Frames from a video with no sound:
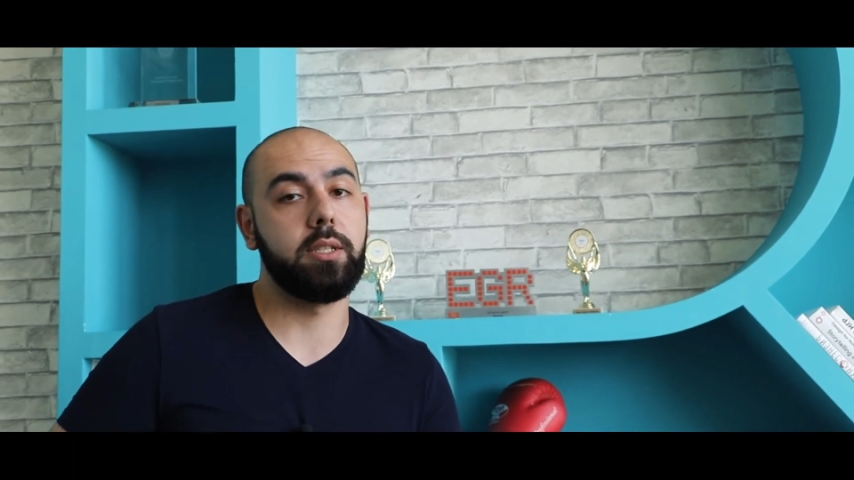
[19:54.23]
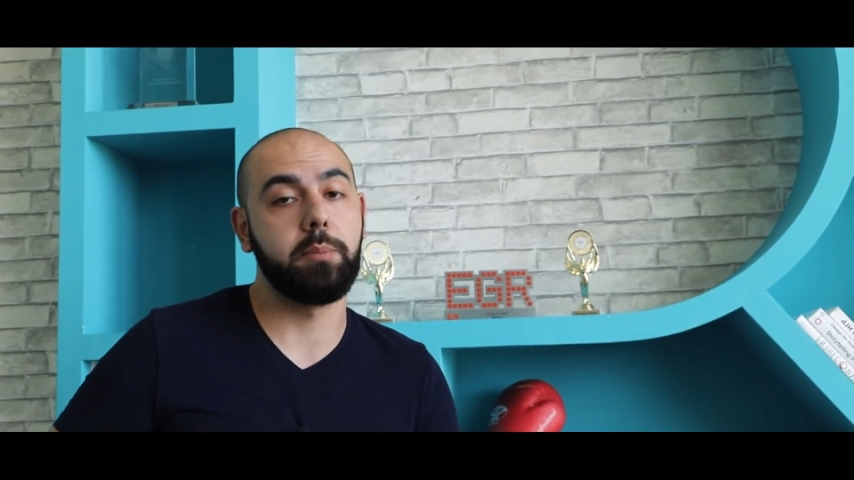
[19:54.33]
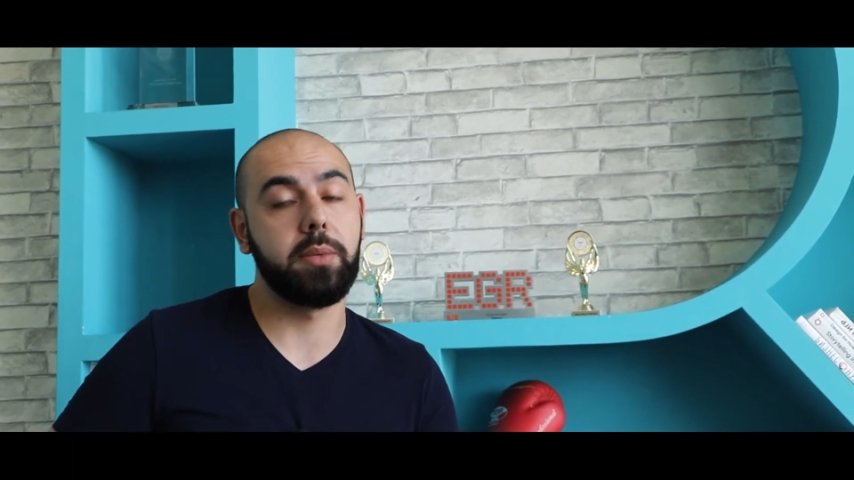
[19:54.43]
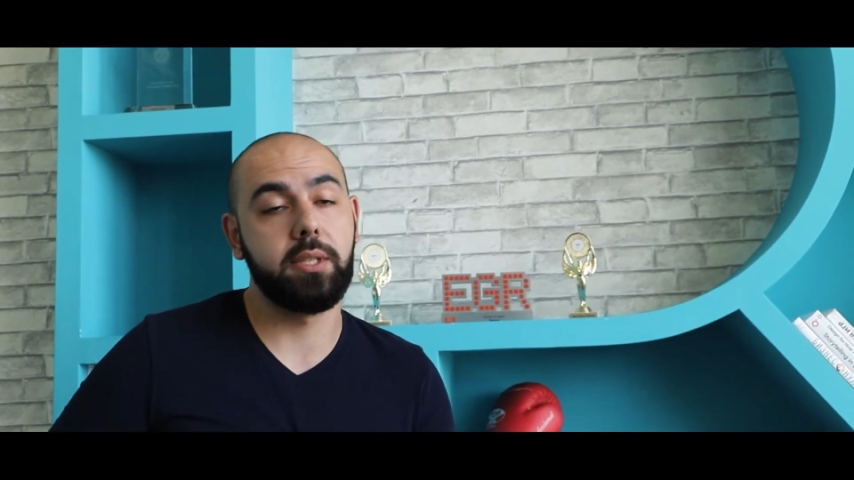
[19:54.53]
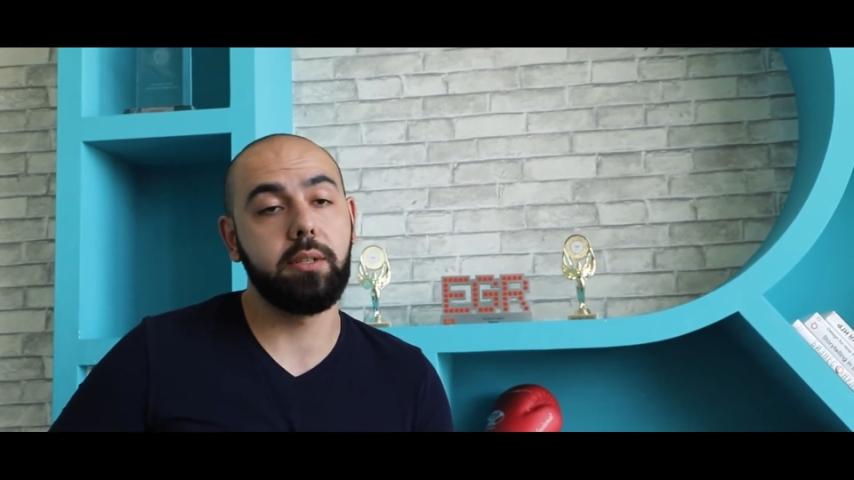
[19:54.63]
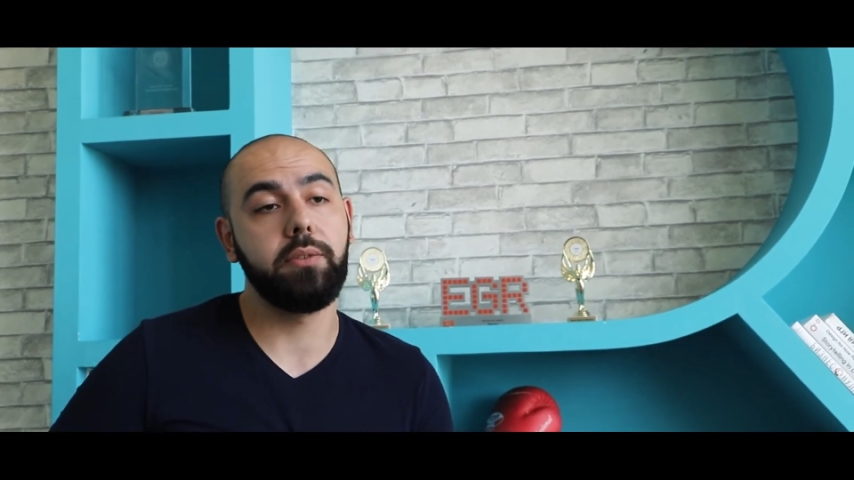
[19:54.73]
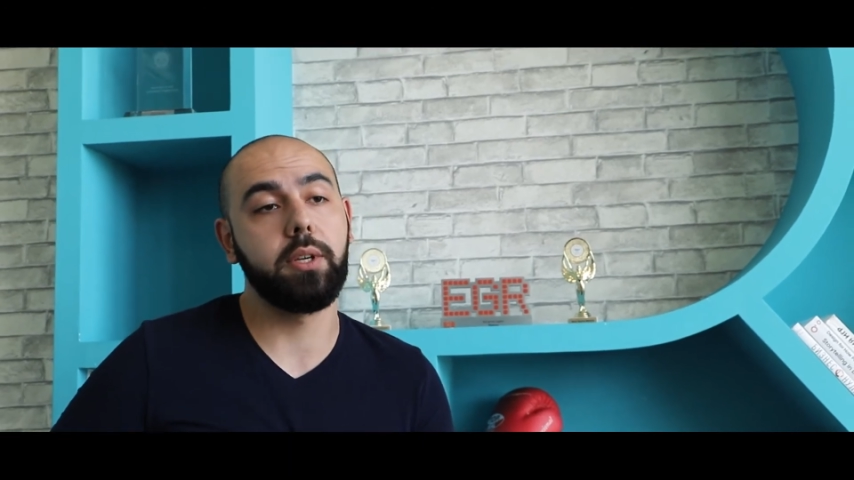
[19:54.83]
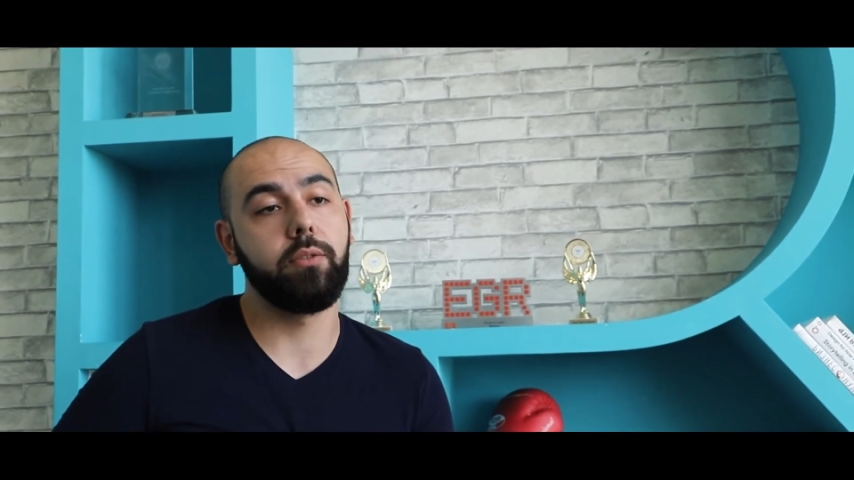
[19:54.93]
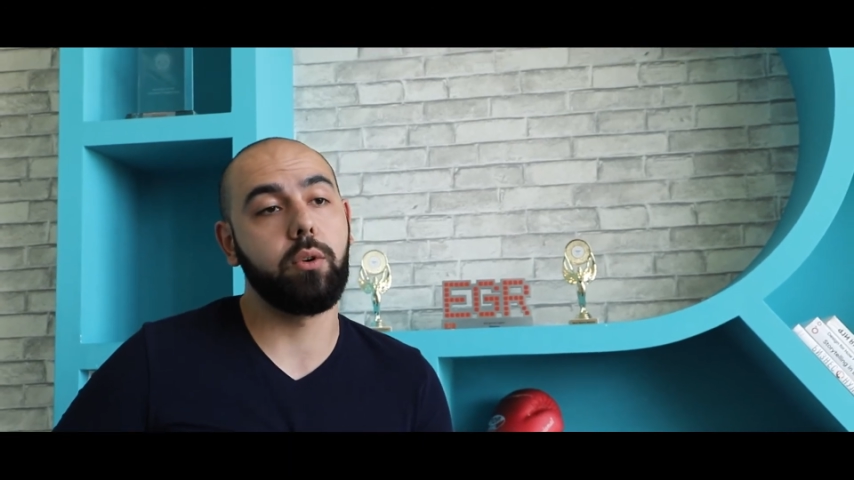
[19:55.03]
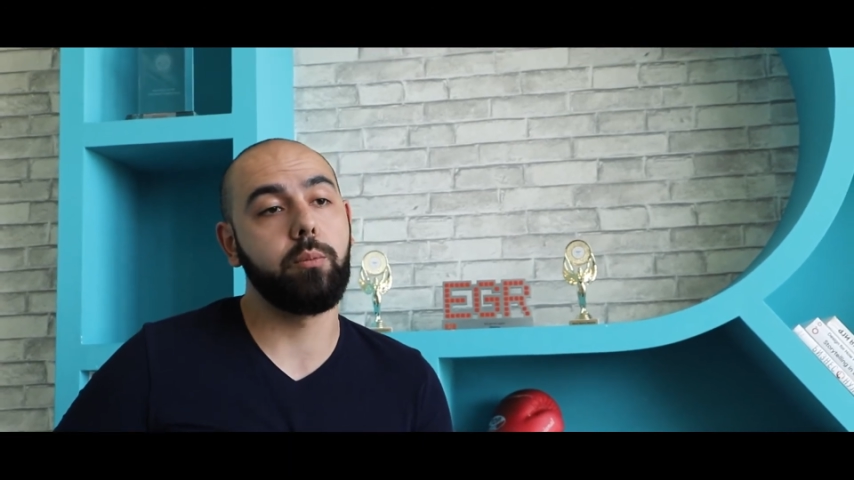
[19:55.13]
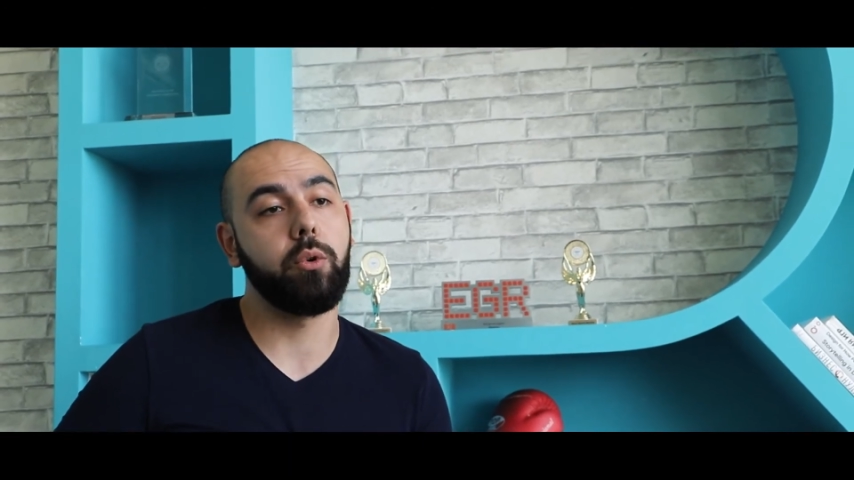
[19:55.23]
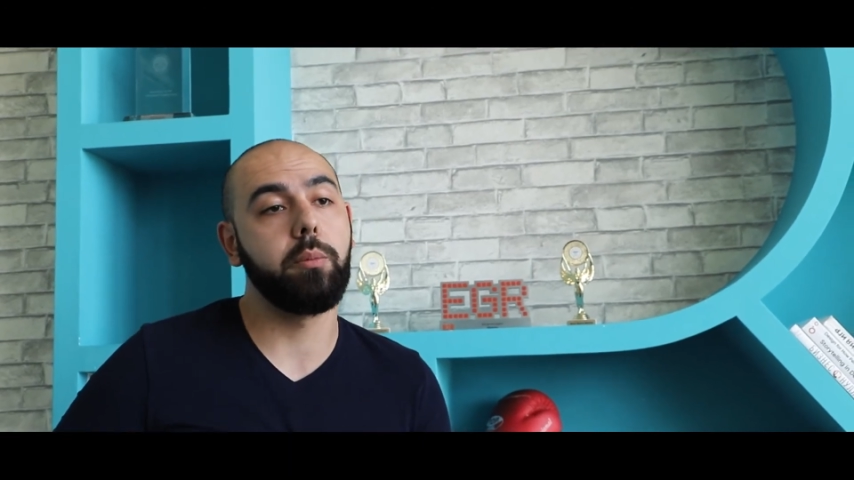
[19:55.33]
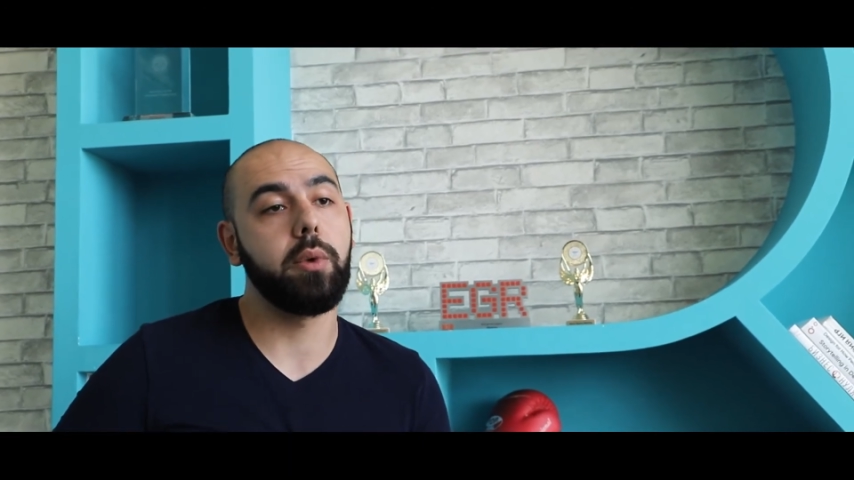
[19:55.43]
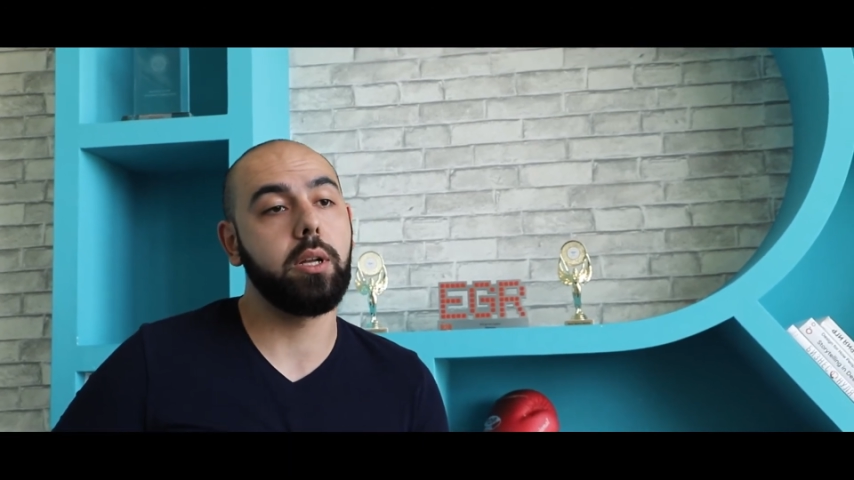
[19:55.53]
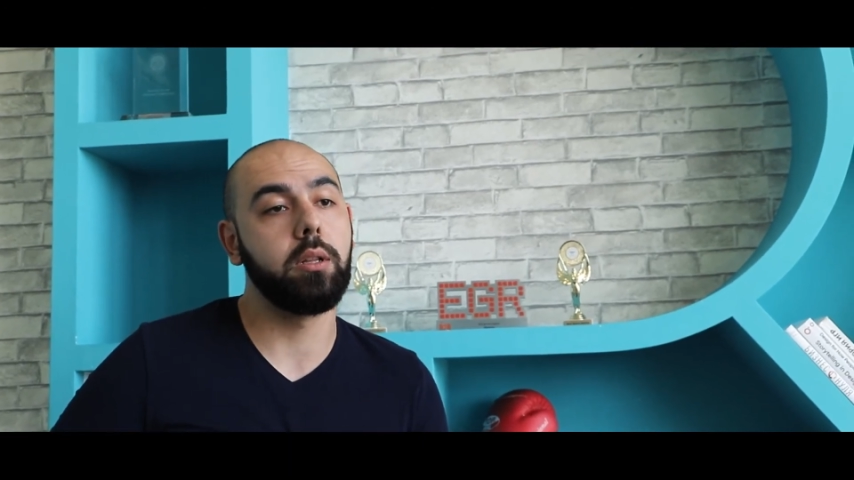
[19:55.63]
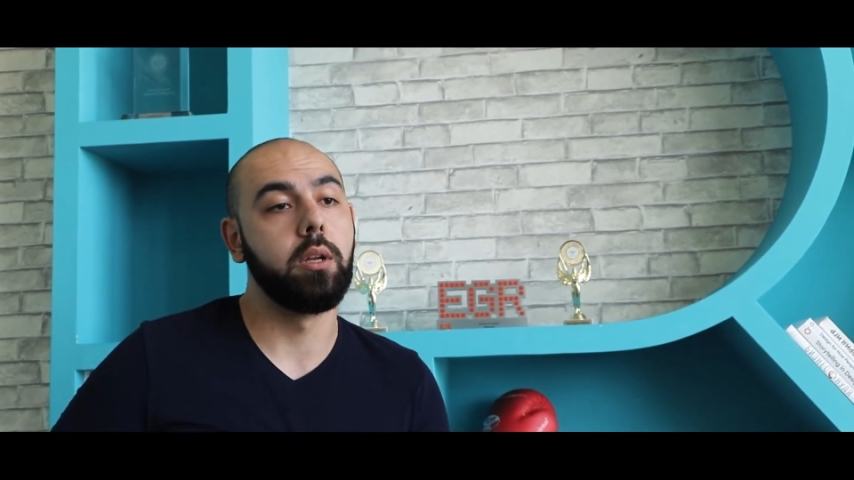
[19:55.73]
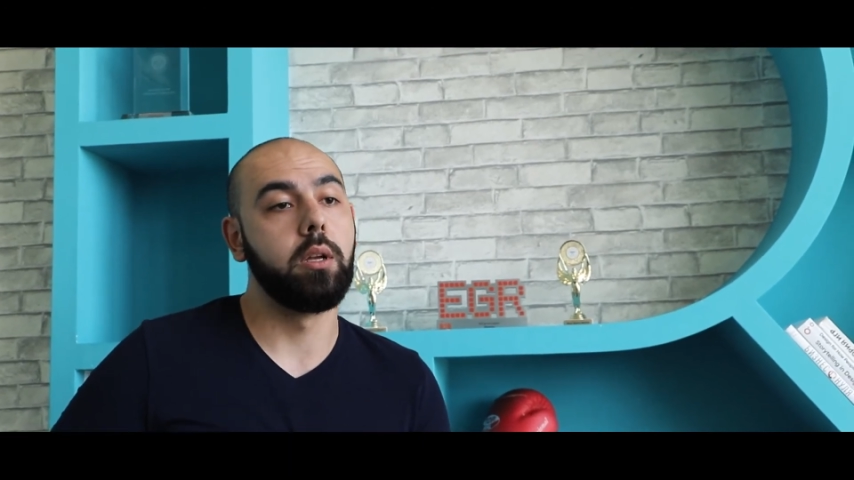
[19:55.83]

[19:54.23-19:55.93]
specific for mobile